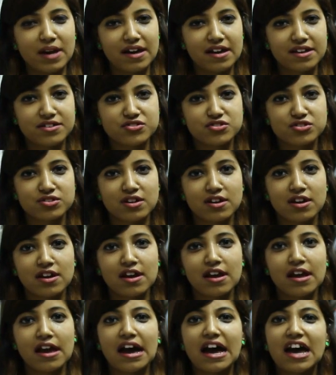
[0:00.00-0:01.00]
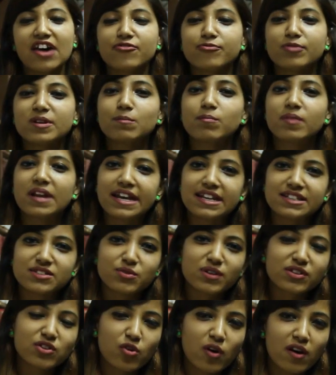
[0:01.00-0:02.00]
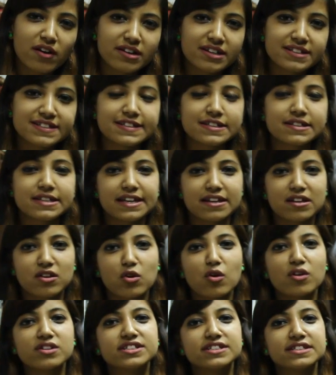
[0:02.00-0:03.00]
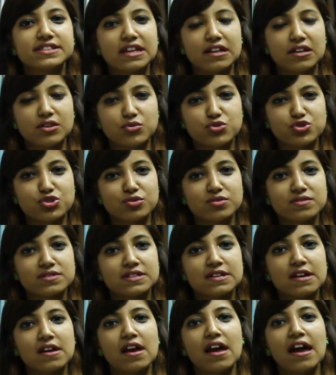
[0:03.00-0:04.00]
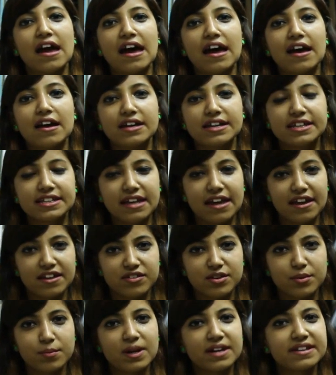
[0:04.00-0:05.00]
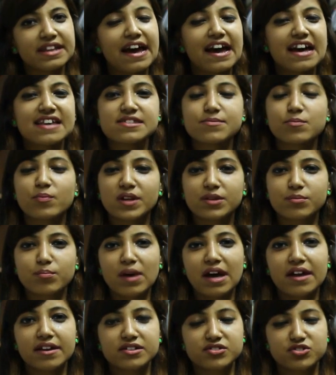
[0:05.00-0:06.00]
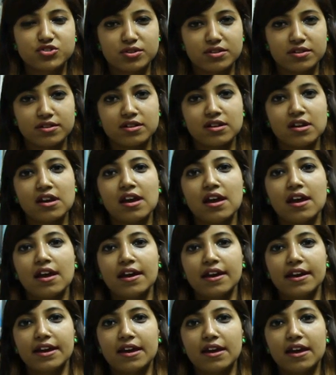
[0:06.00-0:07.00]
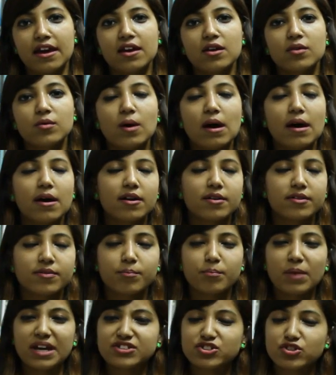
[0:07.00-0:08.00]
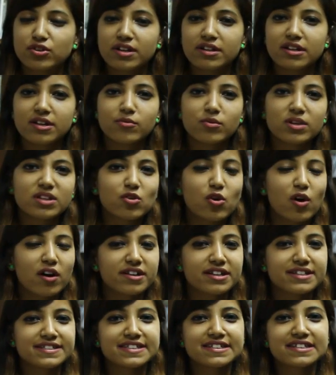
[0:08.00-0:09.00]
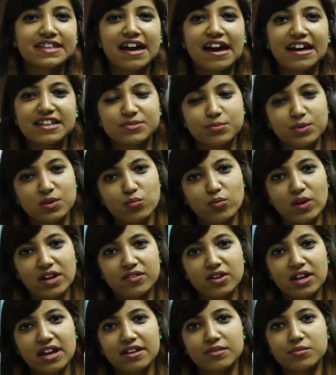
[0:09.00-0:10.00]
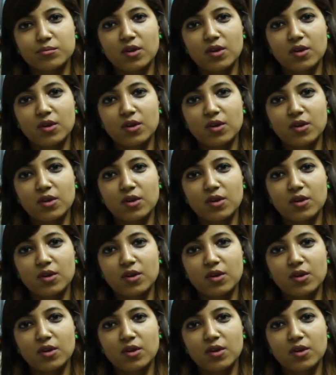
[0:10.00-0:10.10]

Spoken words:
batch. I have been placed with Cognisant Technology Solutions in Hyderabad as bid manager. Here, my journey with Cognisant has been very